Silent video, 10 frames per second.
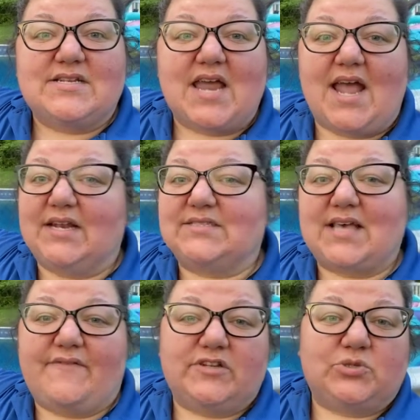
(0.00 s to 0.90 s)
10 to
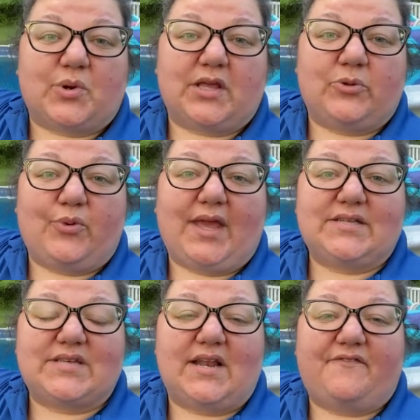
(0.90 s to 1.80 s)
7 during the week,
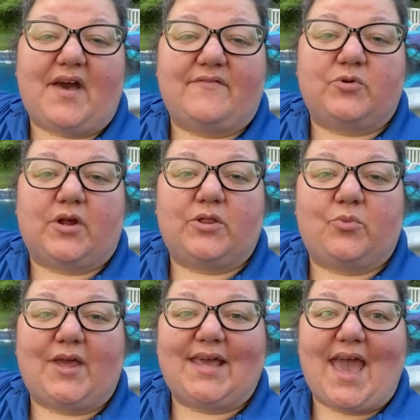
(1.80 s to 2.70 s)
10 to 5 during the
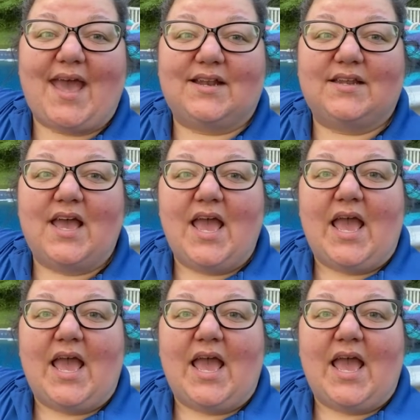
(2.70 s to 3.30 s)
weekend.